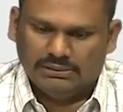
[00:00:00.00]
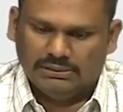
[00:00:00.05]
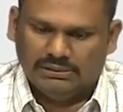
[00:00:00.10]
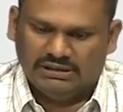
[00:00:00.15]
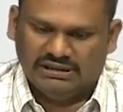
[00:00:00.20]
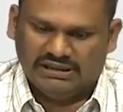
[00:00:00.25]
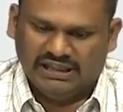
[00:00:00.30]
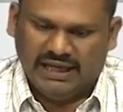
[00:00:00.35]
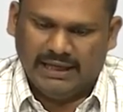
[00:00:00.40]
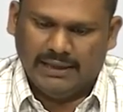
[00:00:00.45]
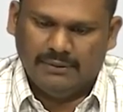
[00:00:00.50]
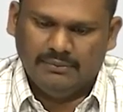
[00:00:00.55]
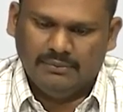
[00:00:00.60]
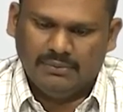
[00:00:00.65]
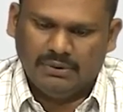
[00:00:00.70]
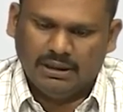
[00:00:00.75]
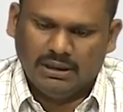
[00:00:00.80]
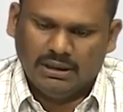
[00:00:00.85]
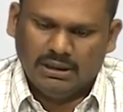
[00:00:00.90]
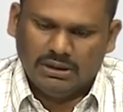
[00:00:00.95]

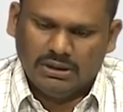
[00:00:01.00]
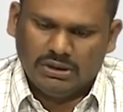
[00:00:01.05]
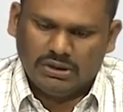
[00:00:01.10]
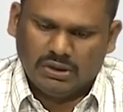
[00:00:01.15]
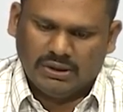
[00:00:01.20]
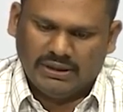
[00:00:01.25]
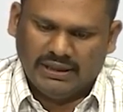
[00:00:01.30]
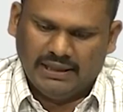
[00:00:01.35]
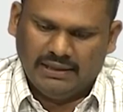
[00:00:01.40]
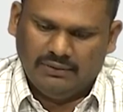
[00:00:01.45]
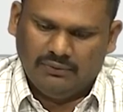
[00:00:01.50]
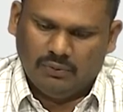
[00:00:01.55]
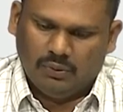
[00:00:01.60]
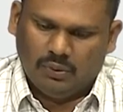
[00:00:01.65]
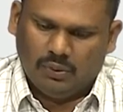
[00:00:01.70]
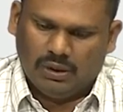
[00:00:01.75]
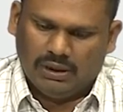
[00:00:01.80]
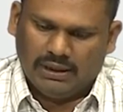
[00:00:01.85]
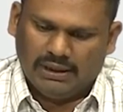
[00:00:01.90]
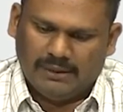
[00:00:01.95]
same. So, then
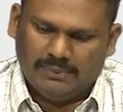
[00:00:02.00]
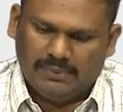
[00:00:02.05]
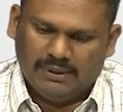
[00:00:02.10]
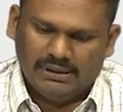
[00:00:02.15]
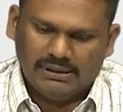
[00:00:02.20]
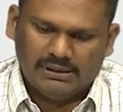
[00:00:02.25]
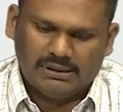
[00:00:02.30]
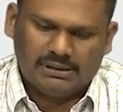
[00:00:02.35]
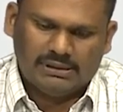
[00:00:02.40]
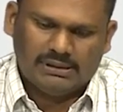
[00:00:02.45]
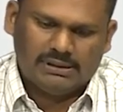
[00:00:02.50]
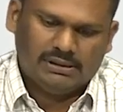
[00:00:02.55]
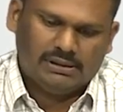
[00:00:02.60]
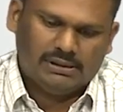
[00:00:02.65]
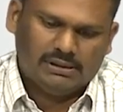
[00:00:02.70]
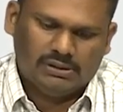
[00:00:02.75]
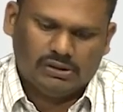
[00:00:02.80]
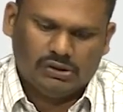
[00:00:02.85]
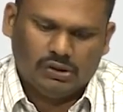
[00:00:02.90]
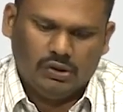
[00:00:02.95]
what happens?
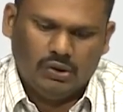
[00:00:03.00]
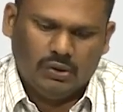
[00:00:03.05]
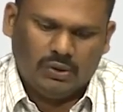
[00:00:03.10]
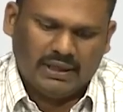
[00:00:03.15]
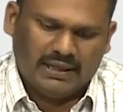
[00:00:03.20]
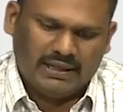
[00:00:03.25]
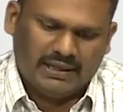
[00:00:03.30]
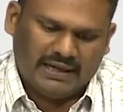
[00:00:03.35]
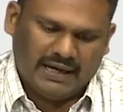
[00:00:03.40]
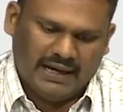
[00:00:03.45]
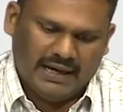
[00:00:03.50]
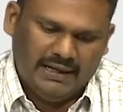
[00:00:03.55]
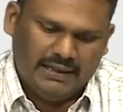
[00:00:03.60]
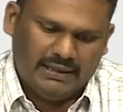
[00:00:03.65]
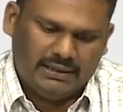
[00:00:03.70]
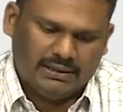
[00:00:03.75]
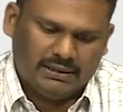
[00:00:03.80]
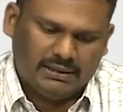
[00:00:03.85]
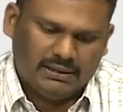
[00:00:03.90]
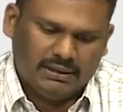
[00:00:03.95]
So, you can
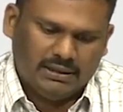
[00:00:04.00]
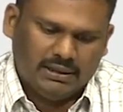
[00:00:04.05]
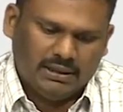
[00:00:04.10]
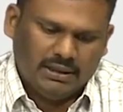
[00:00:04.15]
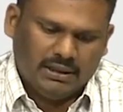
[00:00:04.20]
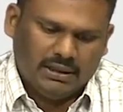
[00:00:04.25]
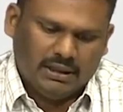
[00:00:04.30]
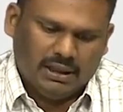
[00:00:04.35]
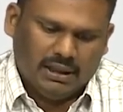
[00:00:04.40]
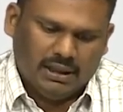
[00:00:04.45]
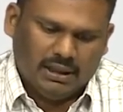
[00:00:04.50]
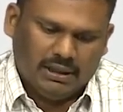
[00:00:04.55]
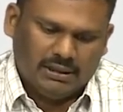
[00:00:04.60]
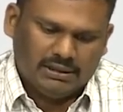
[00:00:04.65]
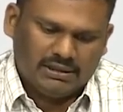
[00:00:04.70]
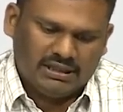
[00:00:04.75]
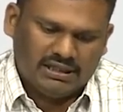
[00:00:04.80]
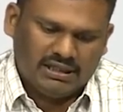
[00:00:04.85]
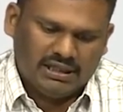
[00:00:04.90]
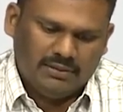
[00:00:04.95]
write
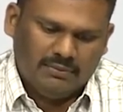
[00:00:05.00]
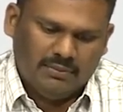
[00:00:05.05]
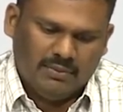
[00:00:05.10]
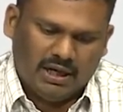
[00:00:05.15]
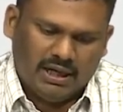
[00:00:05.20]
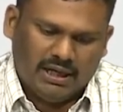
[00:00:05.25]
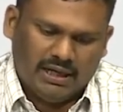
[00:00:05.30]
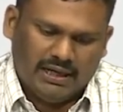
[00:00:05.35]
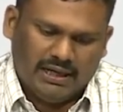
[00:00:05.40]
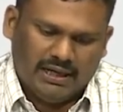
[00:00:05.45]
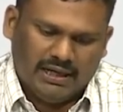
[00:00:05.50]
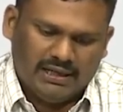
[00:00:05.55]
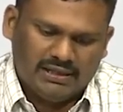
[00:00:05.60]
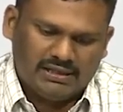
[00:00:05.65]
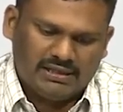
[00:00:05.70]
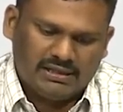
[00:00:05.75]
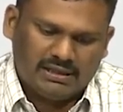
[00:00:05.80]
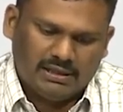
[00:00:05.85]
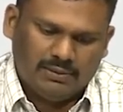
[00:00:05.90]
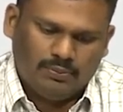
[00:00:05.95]
sigma
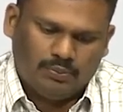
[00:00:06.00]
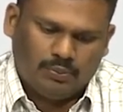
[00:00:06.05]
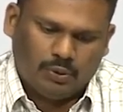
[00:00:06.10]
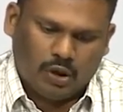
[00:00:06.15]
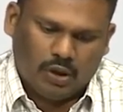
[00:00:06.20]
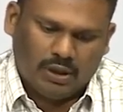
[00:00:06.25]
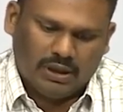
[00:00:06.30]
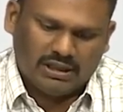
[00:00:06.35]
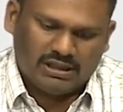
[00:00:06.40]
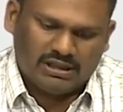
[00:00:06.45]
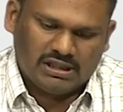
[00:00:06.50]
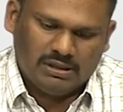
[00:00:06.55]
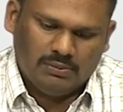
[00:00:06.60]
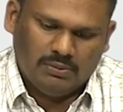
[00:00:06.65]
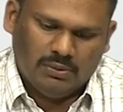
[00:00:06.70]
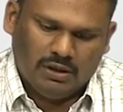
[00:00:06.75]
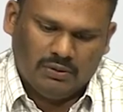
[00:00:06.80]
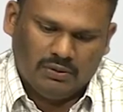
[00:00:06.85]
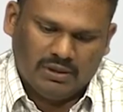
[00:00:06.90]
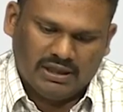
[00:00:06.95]
as some product
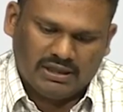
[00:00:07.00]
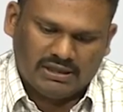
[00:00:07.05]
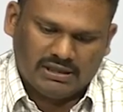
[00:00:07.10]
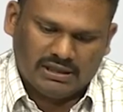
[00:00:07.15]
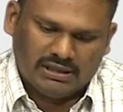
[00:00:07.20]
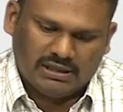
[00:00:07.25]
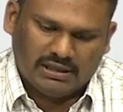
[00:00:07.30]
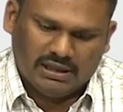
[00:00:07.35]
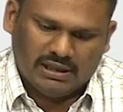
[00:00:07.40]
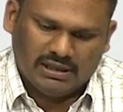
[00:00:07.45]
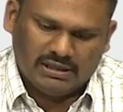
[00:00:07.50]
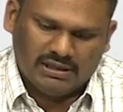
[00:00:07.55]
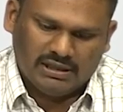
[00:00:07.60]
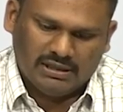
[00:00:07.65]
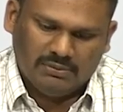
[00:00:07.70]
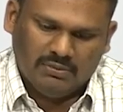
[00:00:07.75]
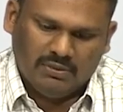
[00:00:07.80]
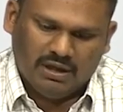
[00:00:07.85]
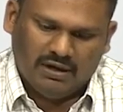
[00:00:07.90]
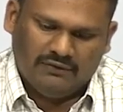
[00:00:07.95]
sigma 1 etc.,
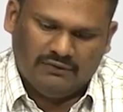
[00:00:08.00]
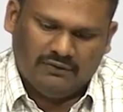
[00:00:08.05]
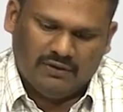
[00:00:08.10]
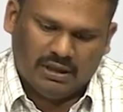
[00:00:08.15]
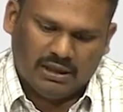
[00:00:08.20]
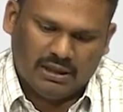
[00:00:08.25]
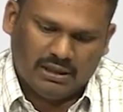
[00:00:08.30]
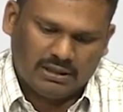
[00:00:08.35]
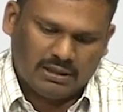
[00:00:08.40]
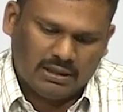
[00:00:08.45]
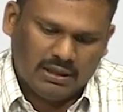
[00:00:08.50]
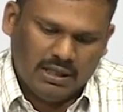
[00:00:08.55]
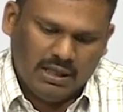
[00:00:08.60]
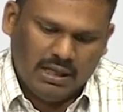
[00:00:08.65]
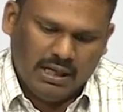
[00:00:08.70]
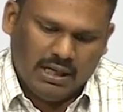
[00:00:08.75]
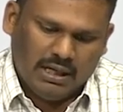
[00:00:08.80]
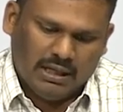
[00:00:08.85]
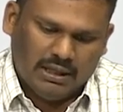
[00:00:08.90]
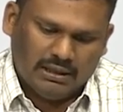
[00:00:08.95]
sigma of r,
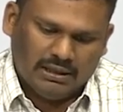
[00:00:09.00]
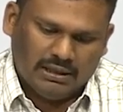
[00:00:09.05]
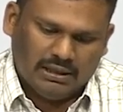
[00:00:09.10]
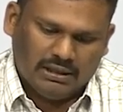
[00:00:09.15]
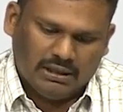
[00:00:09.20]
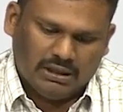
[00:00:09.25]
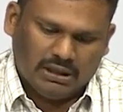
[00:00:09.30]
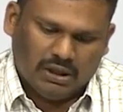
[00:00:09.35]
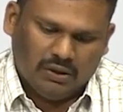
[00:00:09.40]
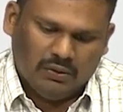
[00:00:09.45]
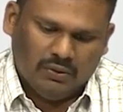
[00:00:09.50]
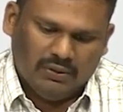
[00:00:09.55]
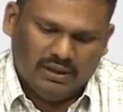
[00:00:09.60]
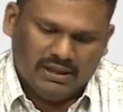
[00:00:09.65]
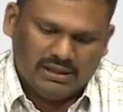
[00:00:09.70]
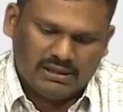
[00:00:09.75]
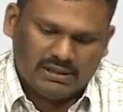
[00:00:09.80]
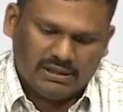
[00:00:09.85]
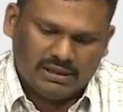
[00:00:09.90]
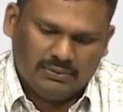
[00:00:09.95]
and then tau
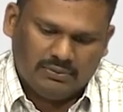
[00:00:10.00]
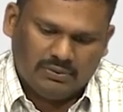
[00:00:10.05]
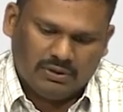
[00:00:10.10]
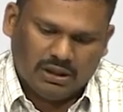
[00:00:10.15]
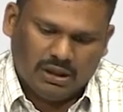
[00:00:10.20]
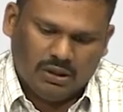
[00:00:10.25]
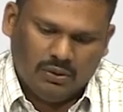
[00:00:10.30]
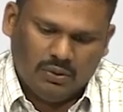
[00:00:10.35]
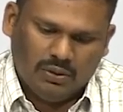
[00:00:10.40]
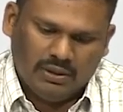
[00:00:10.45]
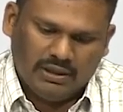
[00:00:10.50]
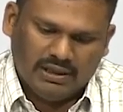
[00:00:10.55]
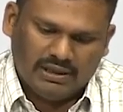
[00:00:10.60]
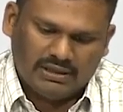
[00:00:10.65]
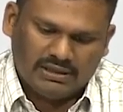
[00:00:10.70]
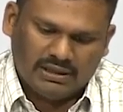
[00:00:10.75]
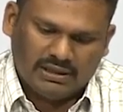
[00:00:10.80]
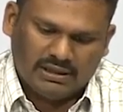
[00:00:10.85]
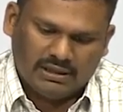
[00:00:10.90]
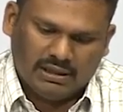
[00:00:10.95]
as some tau 1
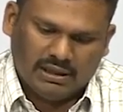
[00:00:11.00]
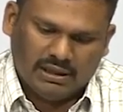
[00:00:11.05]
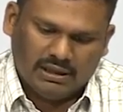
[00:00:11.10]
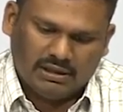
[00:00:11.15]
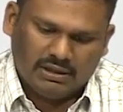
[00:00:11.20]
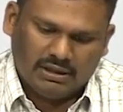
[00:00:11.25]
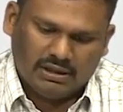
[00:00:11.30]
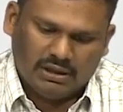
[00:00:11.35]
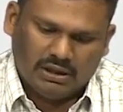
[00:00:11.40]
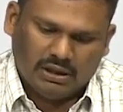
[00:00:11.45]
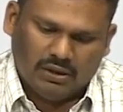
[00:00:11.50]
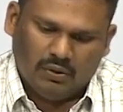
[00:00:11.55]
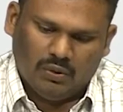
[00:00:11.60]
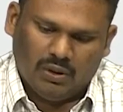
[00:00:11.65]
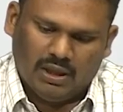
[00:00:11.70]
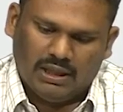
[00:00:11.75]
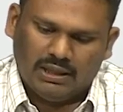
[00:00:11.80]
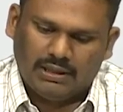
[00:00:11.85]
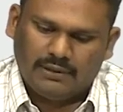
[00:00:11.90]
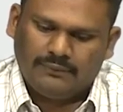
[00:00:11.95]
etc., tau
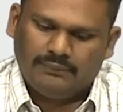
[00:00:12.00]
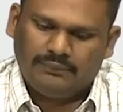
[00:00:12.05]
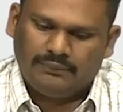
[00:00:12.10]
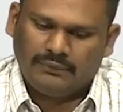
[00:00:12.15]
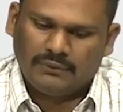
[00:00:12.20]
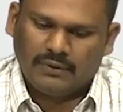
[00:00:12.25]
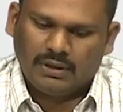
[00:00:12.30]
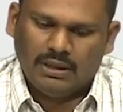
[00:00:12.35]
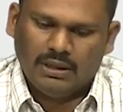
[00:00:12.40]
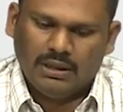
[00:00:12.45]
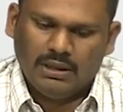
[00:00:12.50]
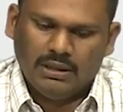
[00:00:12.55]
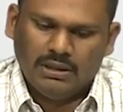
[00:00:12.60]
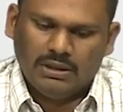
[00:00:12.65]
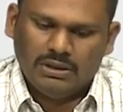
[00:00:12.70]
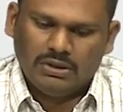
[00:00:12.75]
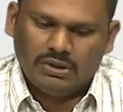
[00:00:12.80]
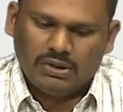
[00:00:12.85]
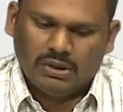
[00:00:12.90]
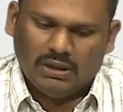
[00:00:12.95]
r.
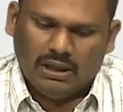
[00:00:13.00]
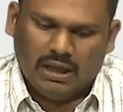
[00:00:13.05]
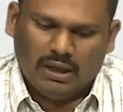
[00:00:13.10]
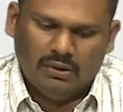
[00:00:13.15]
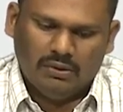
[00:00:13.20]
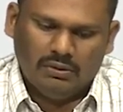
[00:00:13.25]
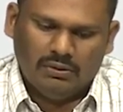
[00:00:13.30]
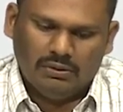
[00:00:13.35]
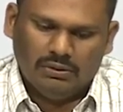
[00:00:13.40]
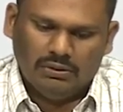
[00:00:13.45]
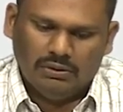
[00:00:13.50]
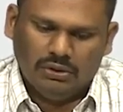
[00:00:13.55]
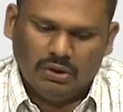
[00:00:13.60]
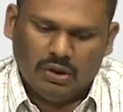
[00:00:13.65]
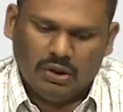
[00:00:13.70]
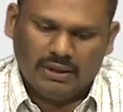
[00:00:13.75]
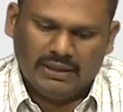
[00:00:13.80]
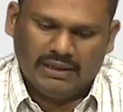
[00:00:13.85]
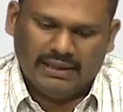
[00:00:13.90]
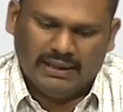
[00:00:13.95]
So, now
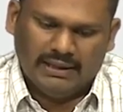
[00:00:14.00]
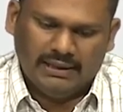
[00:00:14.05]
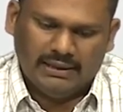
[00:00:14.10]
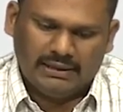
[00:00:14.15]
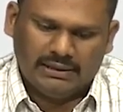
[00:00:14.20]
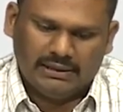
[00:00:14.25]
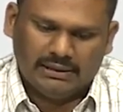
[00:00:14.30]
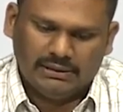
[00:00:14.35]
note that,